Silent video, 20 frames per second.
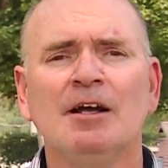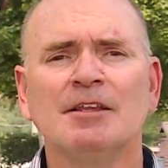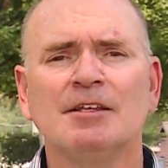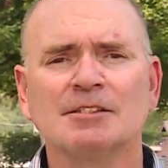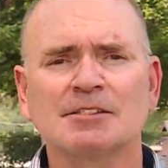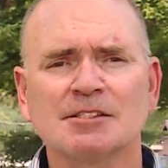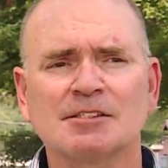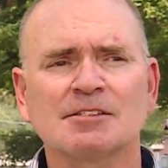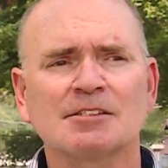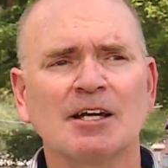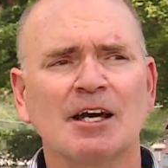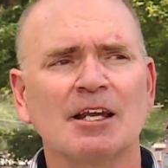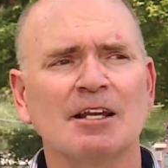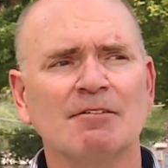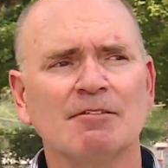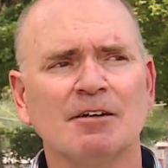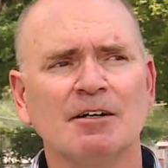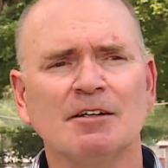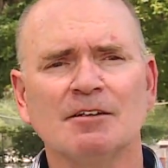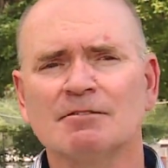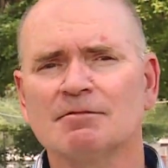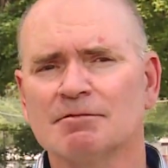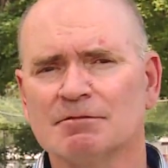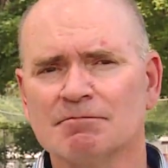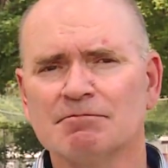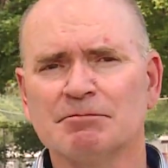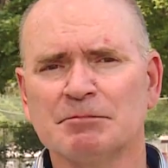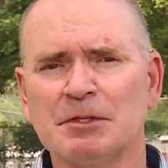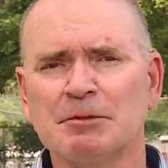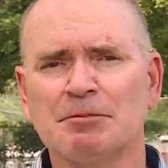This is kind of
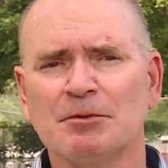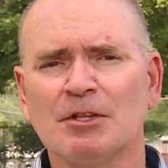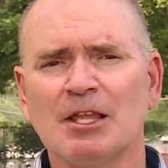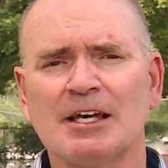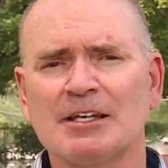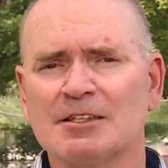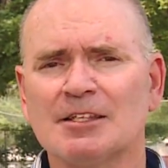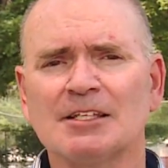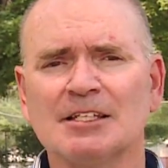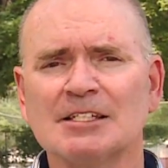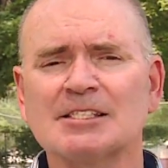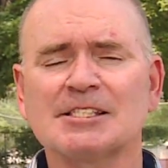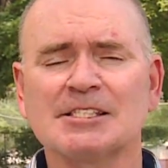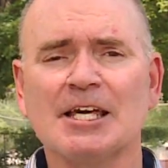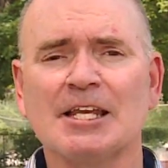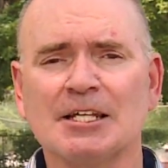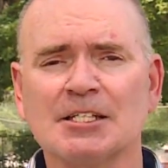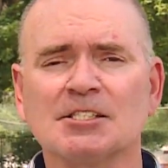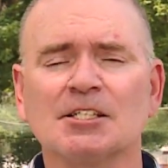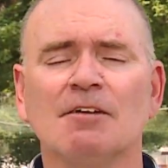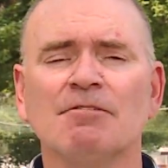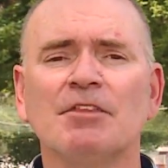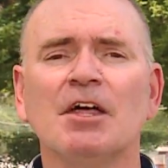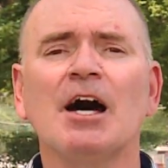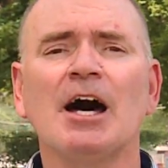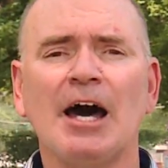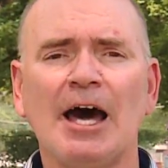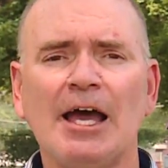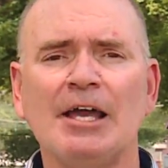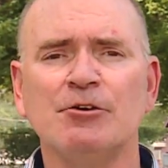people like the aesthetics of the
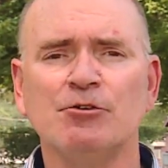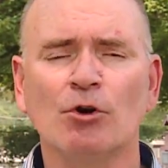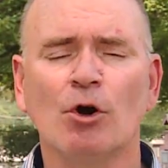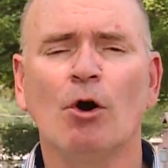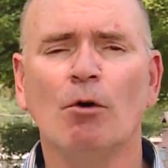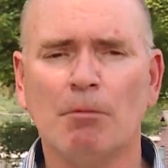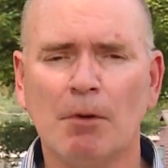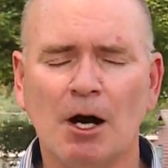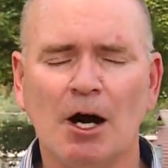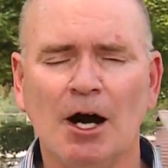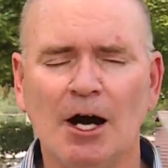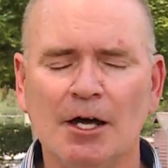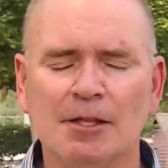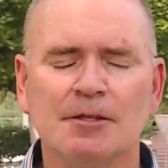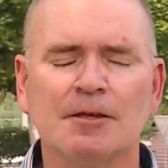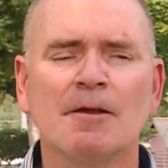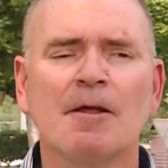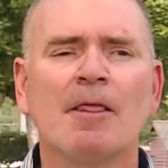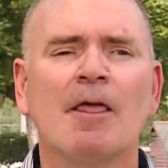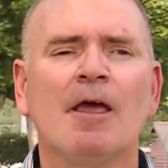hydro mod.